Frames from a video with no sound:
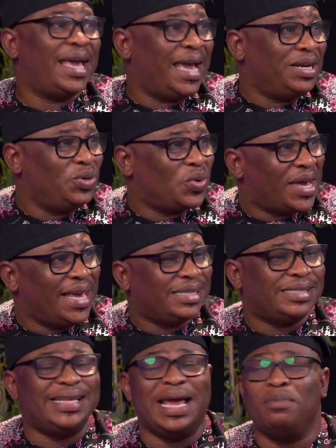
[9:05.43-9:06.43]

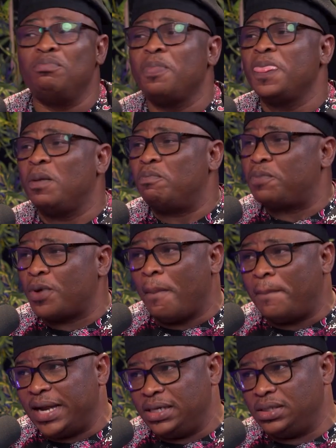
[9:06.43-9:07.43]
Educate them
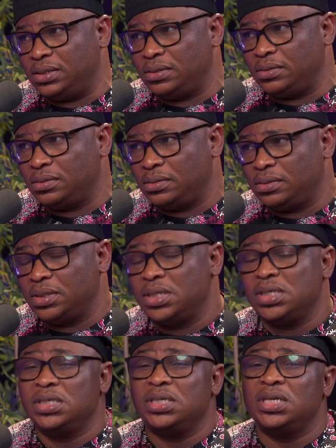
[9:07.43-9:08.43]
properly. Yes.
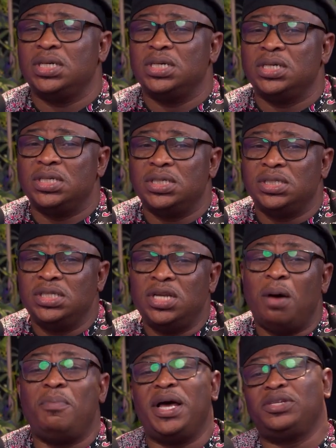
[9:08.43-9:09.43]

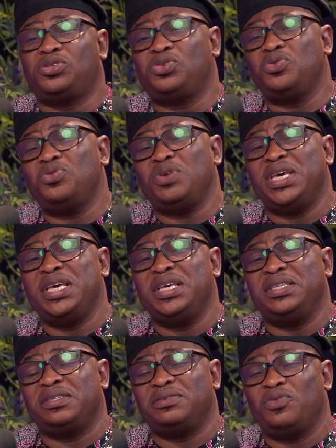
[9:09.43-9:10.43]
Number two
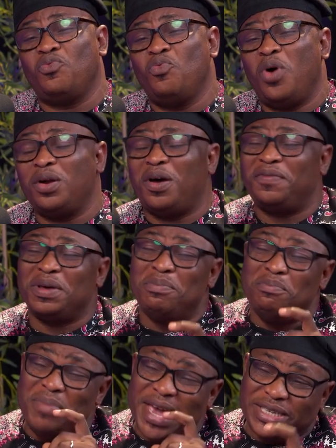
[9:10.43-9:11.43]
is one of the
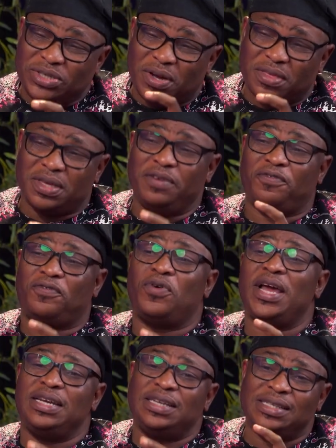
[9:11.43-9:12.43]
major things
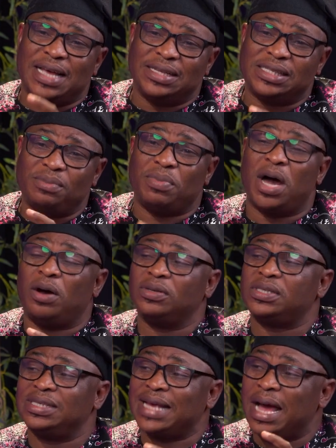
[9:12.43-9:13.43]
fueling this
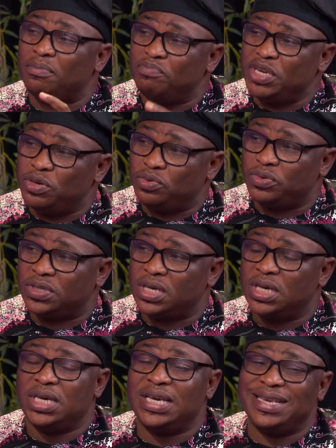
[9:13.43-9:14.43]
antibiotics abuse
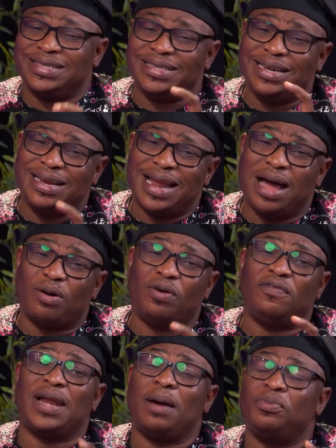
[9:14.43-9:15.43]
is lack
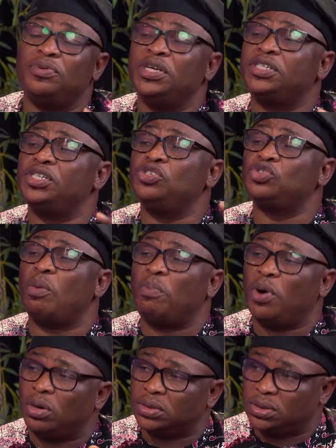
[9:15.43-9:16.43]
of laboratory
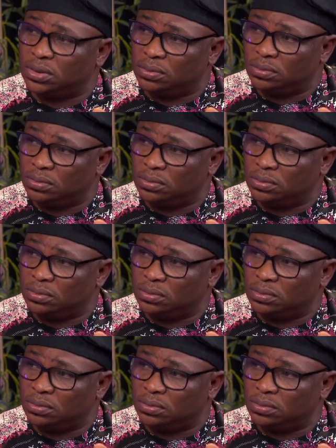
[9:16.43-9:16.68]
support.